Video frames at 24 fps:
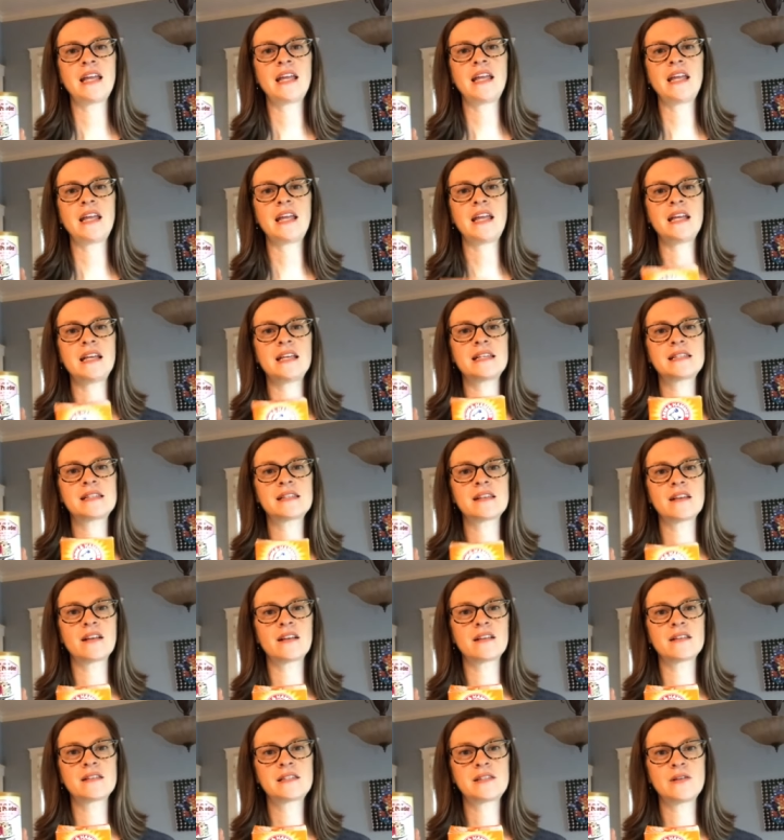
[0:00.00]
is
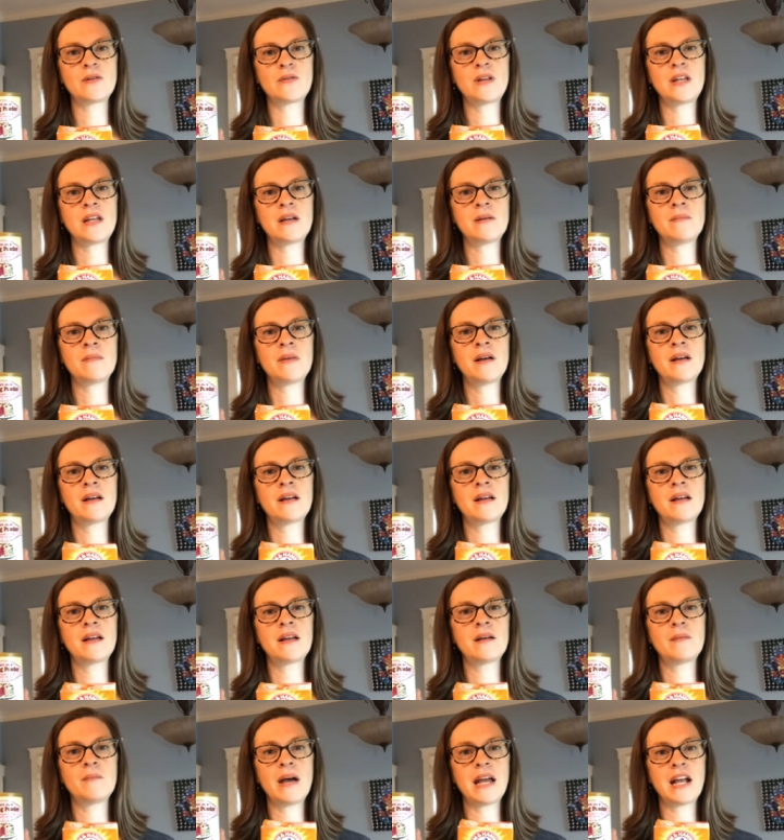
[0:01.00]
sodium
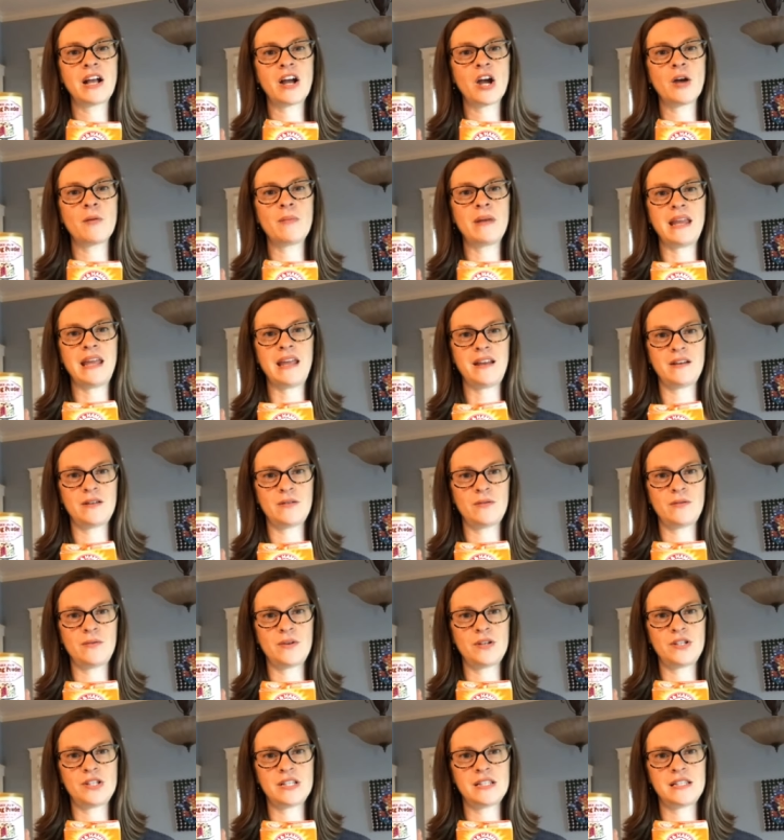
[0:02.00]
bicarbonate,
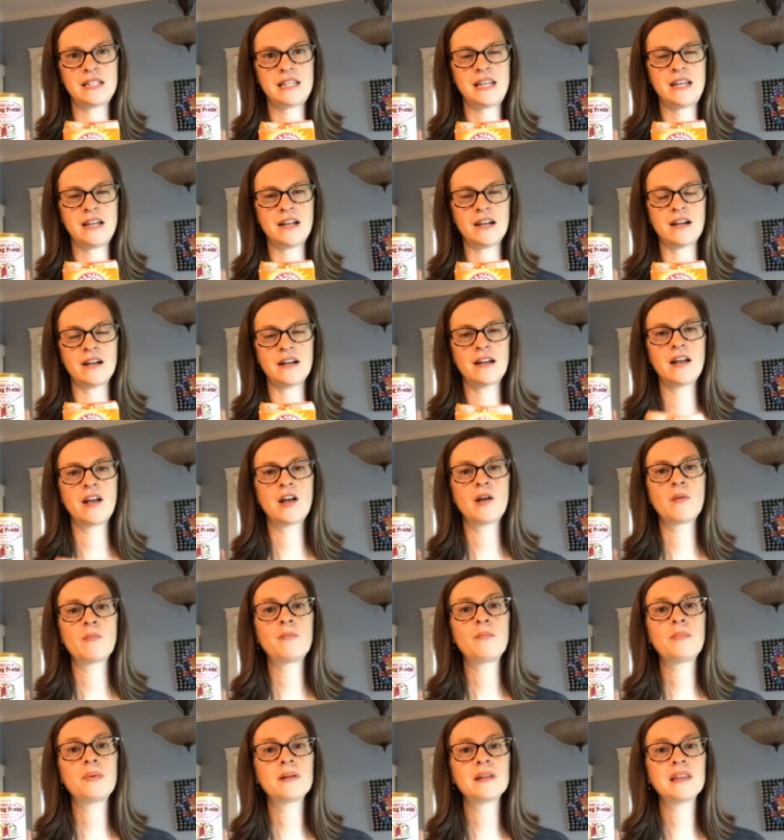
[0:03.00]
which is here,
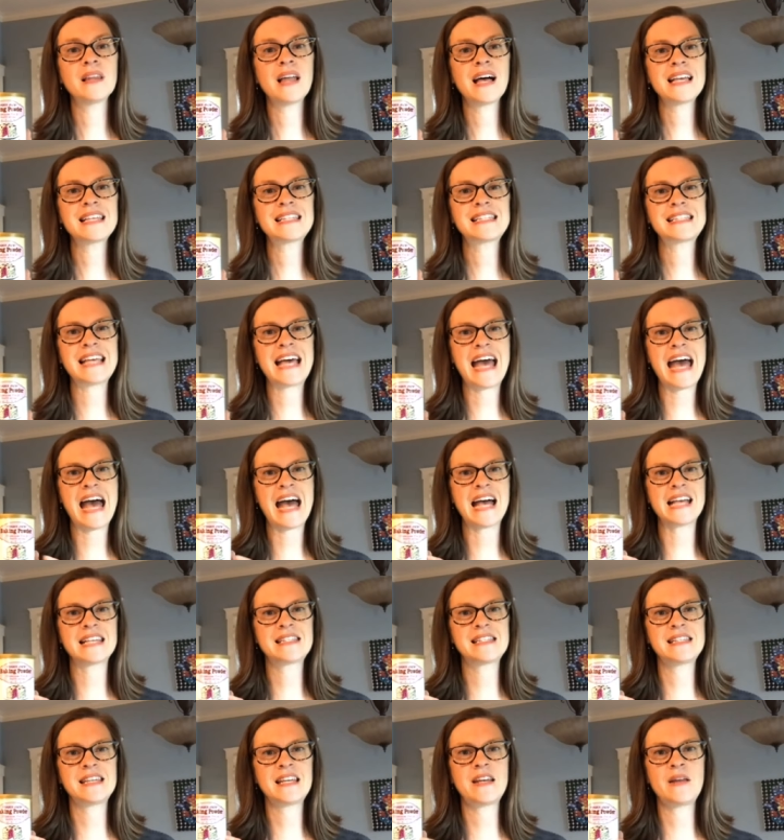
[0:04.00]
plus
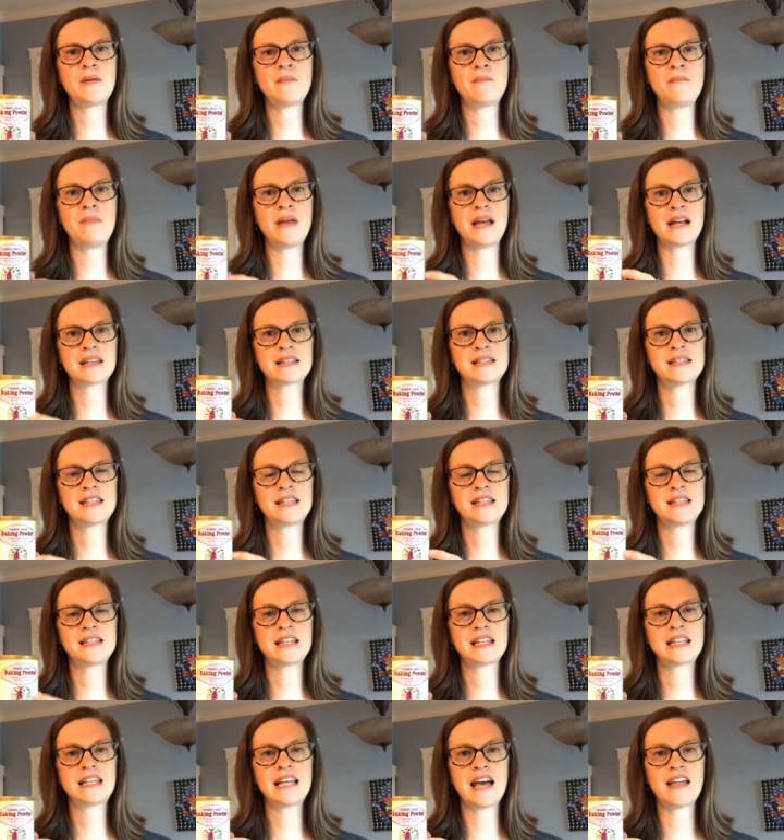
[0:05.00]
acid mixed
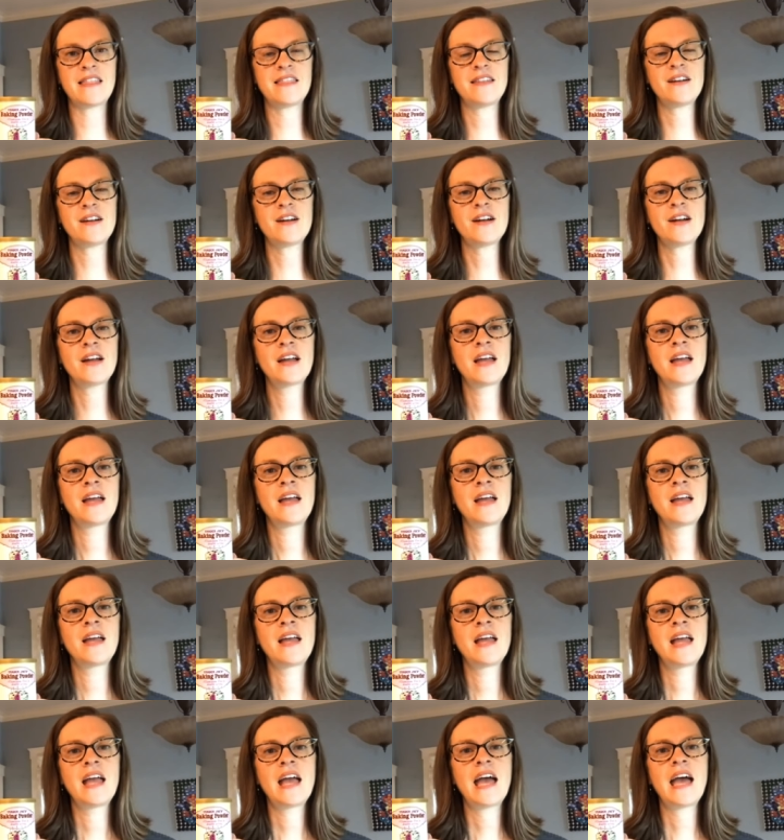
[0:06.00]
together.
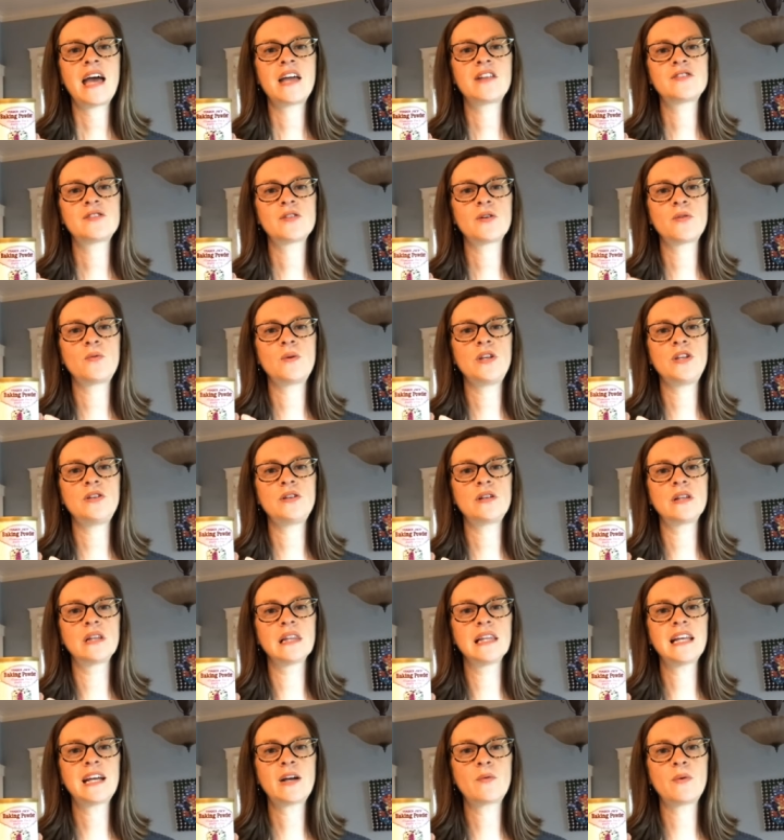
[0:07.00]
And so when
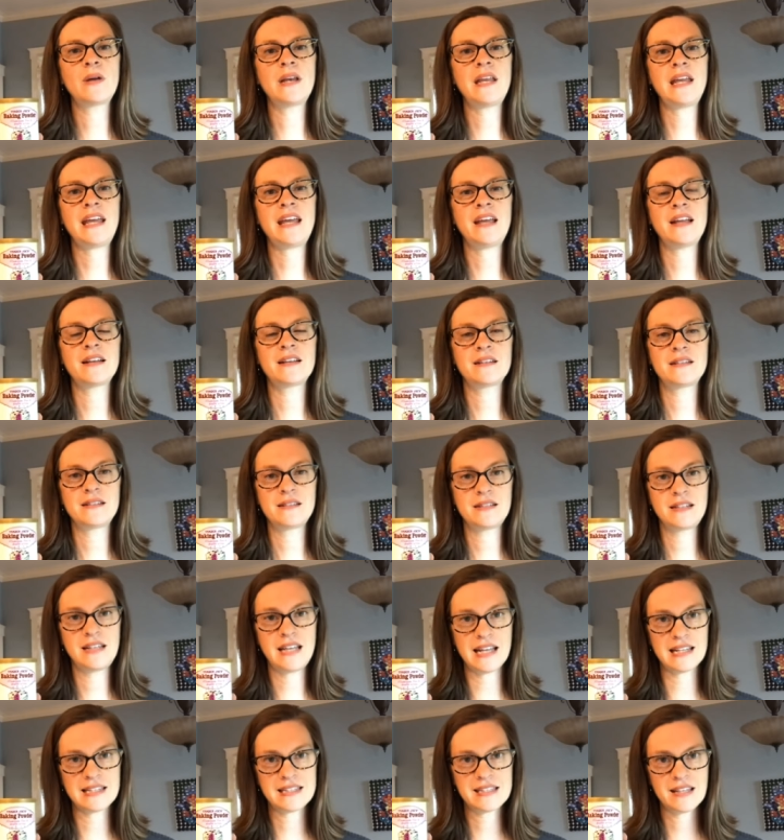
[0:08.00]
liquid
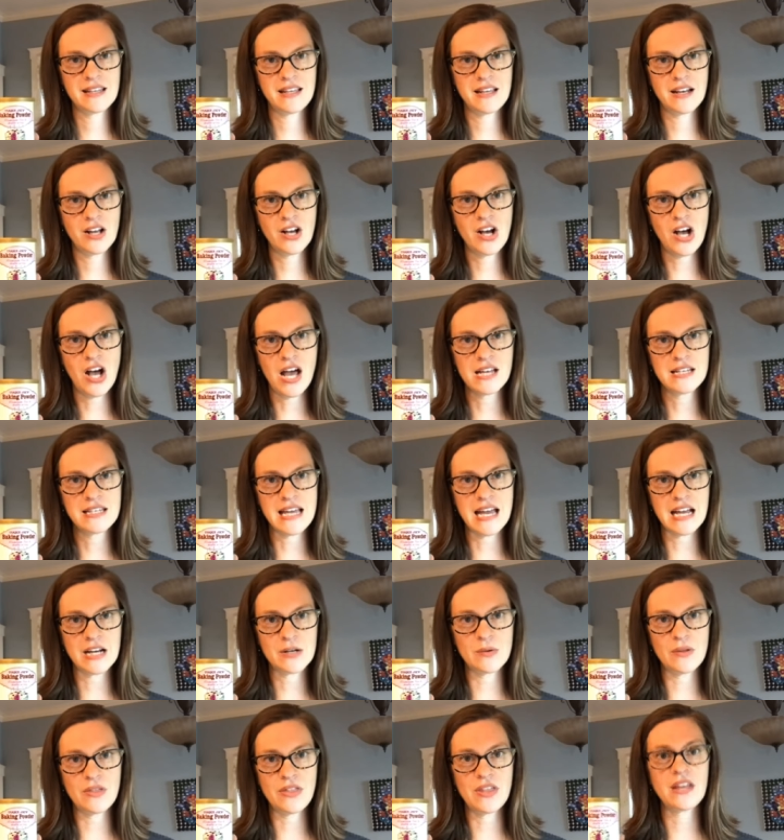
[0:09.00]
gets in
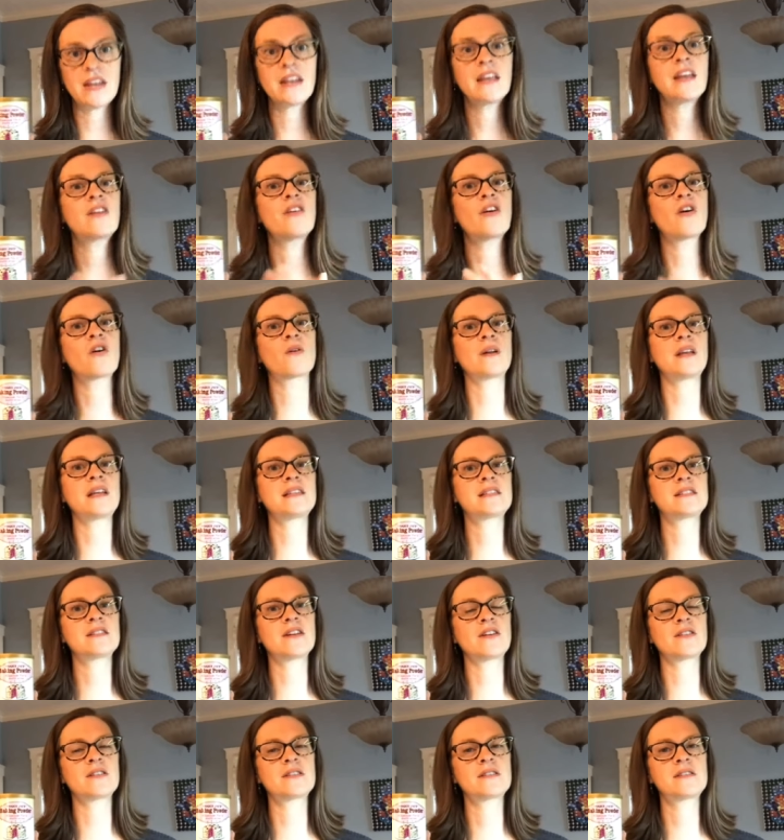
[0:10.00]
contact with it, it already
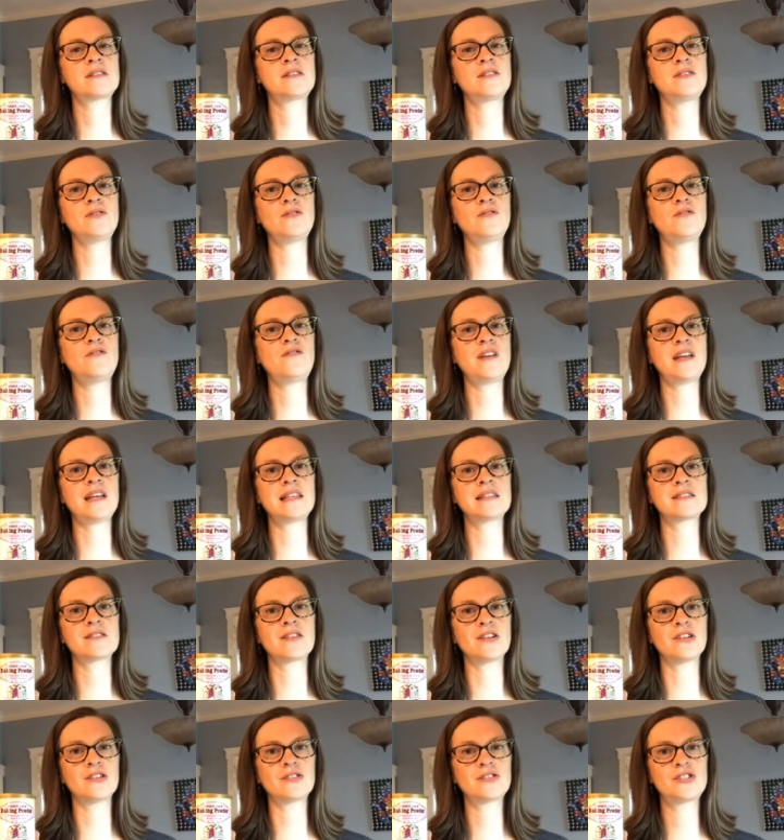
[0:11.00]
starts to
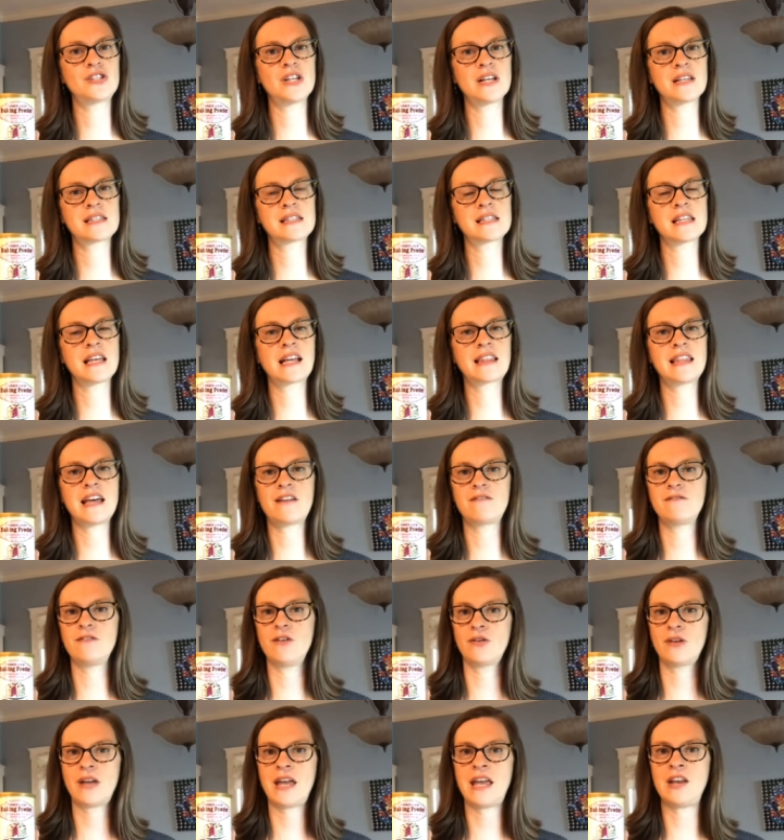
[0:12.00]
fizzle, just like that
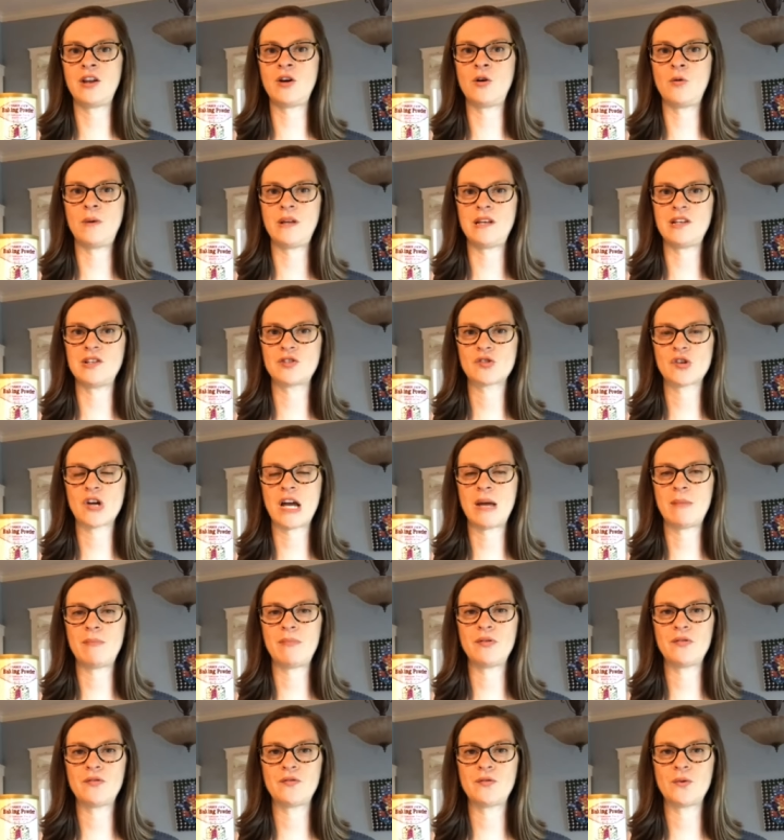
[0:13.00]
volcano we described
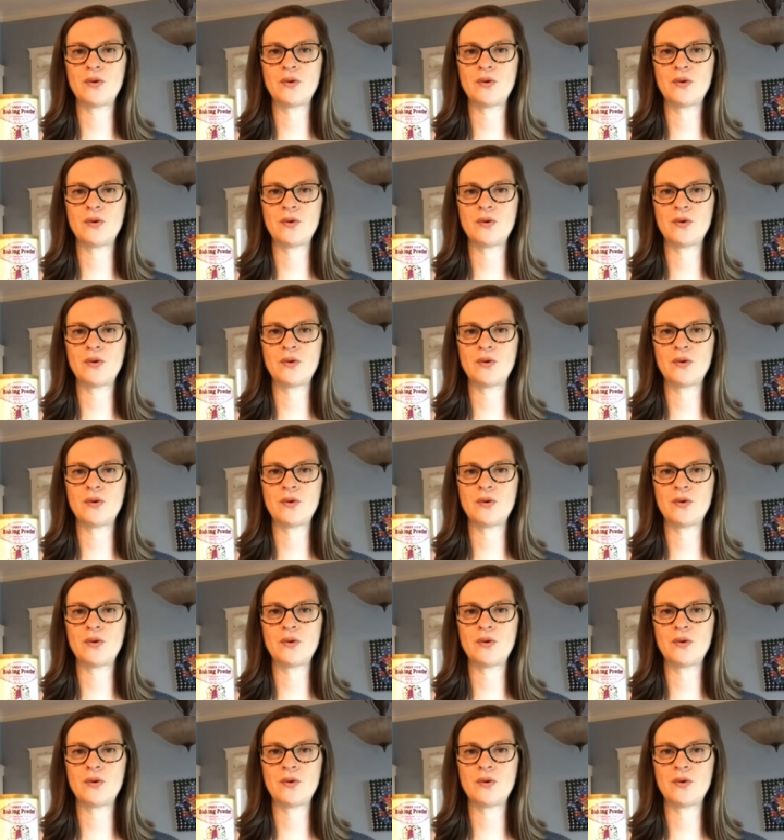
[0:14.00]
before.